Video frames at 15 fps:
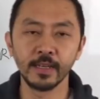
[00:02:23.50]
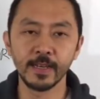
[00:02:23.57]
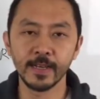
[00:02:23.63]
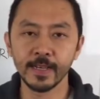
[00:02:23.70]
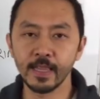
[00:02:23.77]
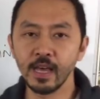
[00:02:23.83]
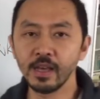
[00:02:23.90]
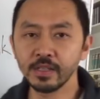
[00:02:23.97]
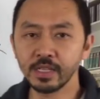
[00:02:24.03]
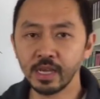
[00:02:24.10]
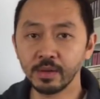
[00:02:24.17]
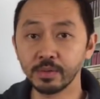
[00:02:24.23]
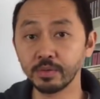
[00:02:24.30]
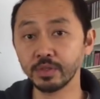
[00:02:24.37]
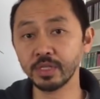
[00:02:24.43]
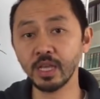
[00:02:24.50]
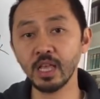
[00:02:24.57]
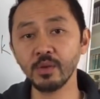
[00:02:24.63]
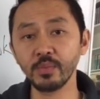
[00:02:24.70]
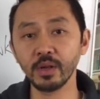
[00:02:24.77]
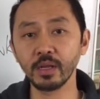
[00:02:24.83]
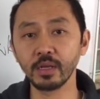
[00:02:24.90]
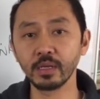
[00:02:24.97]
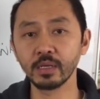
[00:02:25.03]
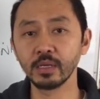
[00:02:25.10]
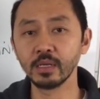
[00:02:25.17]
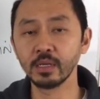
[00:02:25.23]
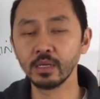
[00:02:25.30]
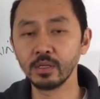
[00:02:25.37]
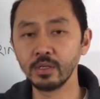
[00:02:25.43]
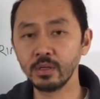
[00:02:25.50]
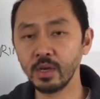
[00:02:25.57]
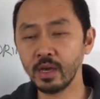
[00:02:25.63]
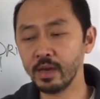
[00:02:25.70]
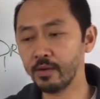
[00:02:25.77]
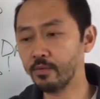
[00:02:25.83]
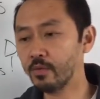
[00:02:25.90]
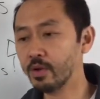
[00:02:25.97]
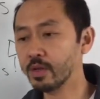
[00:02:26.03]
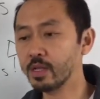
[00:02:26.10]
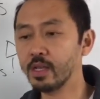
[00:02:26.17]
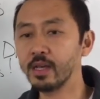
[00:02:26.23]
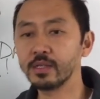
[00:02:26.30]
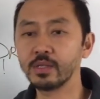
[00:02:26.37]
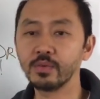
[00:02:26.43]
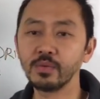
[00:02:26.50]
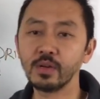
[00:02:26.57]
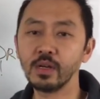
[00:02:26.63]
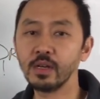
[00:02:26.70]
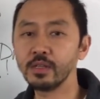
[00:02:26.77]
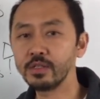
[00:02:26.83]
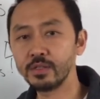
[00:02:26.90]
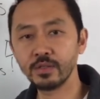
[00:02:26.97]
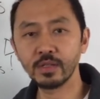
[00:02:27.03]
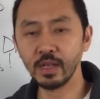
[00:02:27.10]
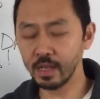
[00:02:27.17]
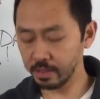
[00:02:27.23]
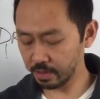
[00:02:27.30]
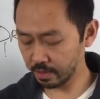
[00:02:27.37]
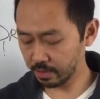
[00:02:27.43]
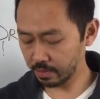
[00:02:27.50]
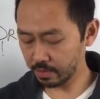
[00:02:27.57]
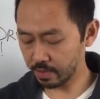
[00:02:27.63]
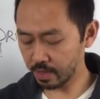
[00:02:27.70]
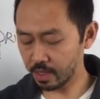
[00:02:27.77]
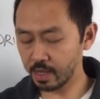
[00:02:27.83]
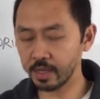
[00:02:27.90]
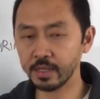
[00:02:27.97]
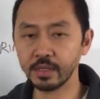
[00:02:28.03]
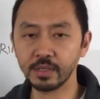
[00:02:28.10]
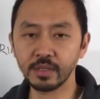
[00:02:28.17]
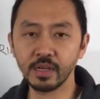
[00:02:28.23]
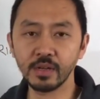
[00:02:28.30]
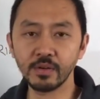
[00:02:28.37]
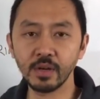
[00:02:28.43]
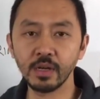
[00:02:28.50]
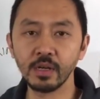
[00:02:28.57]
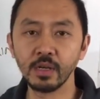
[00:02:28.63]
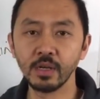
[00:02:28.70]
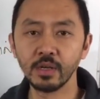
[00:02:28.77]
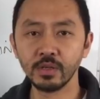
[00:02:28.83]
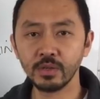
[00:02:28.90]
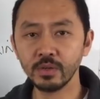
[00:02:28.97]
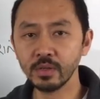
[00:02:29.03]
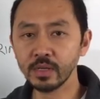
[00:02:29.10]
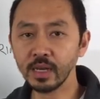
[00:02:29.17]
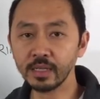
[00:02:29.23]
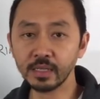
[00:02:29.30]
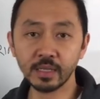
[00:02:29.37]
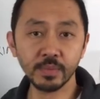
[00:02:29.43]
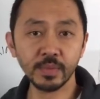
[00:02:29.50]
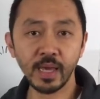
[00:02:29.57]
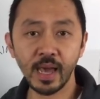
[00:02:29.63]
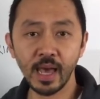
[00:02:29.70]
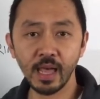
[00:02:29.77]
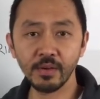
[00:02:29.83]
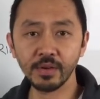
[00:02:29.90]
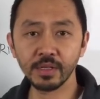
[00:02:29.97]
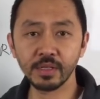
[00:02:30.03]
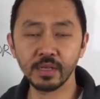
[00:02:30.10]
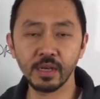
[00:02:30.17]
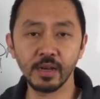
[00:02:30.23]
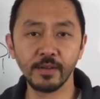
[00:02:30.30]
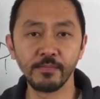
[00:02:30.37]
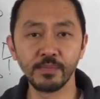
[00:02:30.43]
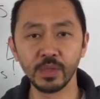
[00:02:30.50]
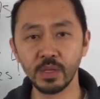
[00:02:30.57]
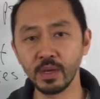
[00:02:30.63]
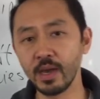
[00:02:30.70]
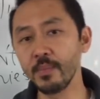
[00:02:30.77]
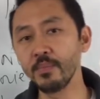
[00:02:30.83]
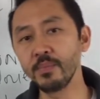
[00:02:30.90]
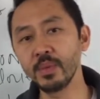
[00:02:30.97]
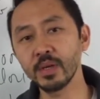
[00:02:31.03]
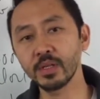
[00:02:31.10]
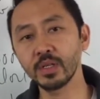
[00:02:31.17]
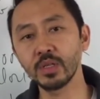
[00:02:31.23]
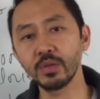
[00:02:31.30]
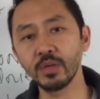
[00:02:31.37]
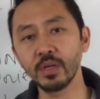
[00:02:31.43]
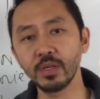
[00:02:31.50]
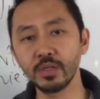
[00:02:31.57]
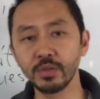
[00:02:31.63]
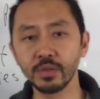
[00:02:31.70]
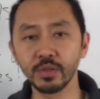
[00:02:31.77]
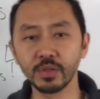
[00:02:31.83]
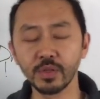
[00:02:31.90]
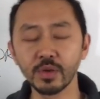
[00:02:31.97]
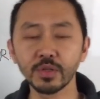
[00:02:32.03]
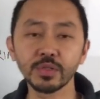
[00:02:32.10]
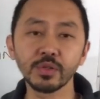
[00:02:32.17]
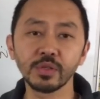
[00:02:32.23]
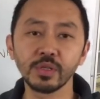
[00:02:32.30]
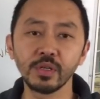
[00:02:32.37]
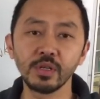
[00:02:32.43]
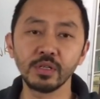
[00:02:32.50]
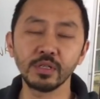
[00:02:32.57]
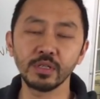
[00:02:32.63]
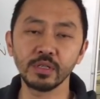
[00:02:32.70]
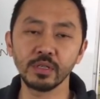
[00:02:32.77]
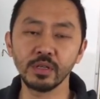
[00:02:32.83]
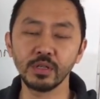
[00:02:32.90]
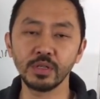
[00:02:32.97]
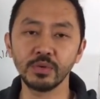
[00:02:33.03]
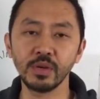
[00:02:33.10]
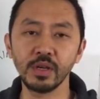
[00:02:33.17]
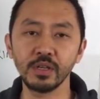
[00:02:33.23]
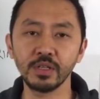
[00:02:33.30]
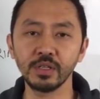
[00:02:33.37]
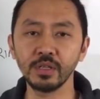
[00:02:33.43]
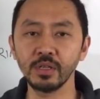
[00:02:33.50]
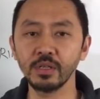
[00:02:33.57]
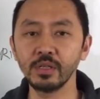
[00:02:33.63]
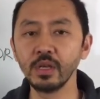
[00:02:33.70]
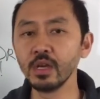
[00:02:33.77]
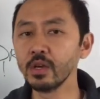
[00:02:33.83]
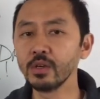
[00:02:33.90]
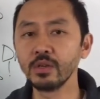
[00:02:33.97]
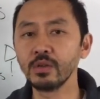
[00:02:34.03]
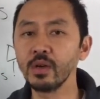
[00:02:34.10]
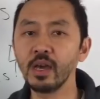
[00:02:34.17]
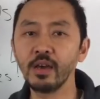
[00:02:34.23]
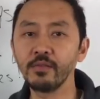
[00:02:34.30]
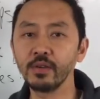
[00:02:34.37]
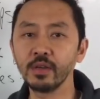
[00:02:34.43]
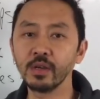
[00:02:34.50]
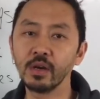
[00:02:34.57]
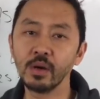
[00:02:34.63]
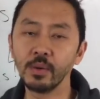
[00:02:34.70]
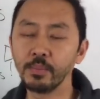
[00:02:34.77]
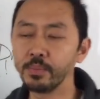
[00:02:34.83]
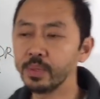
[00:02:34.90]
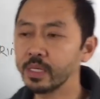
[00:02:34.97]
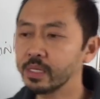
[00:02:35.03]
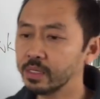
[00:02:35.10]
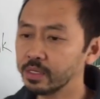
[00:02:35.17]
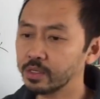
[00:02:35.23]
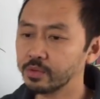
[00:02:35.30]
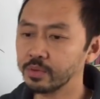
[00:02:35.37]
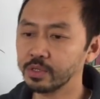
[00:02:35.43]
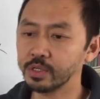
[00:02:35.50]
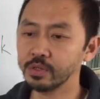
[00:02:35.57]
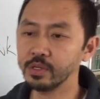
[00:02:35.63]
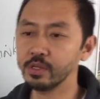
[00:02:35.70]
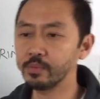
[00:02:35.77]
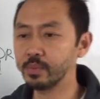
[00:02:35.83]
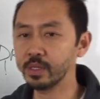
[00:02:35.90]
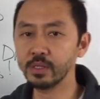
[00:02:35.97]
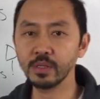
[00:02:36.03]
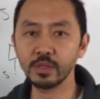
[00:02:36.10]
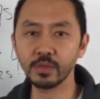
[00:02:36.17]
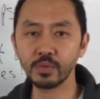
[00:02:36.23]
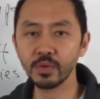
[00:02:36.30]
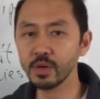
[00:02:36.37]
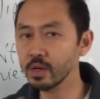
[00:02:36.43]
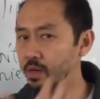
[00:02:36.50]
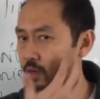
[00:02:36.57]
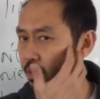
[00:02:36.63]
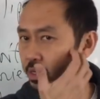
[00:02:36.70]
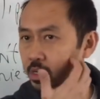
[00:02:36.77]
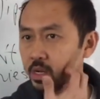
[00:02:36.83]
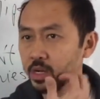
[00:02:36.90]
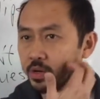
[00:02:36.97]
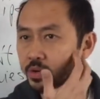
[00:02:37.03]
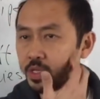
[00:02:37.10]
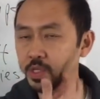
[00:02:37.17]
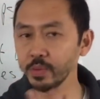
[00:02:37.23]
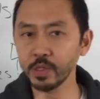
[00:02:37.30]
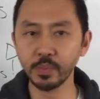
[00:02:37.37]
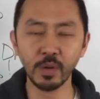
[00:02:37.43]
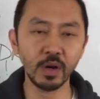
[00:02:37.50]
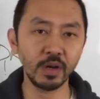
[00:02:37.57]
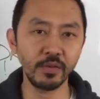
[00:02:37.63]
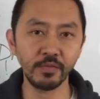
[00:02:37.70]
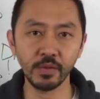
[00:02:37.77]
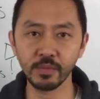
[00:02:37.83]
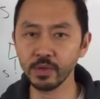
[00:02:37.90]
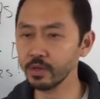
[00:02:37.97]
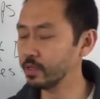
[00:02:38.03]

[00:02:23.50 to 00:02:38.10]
a lot of times we're celebrating you have one glass of wine, two glasses of wine, etc. You have got some calories there. You got mixed drinks, you're in a social situation, you're having a business retreat or business work or Christmas party from your